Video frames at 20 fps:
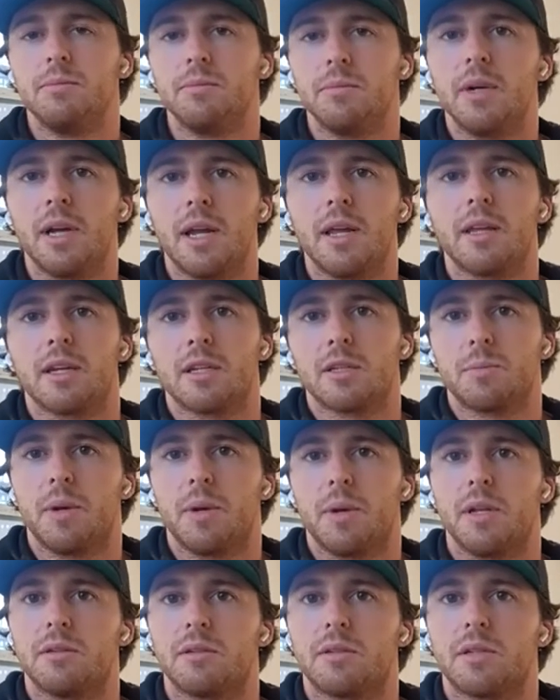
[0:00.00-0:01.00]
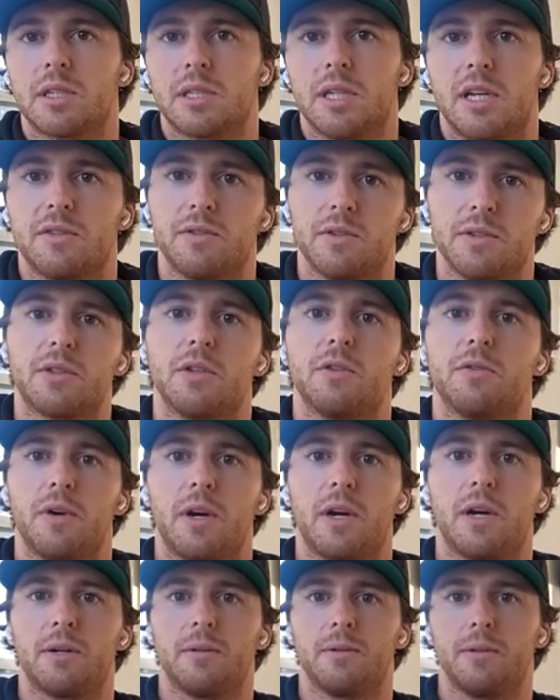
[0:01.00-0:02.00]
And I think it's been successful so
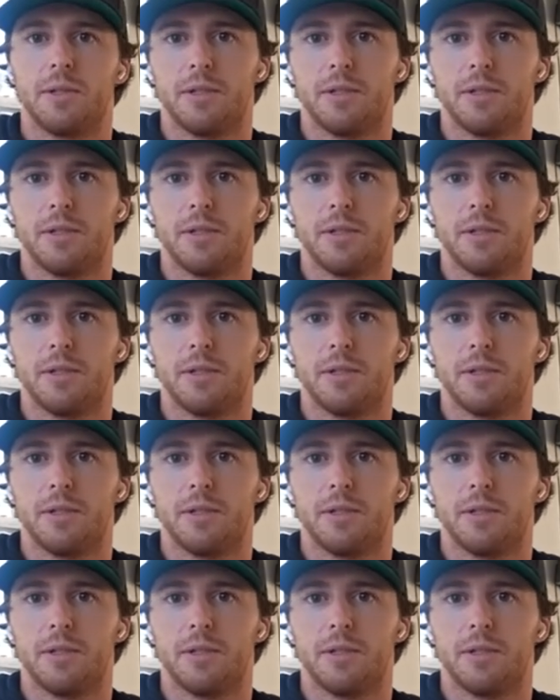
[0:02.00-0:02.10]
far.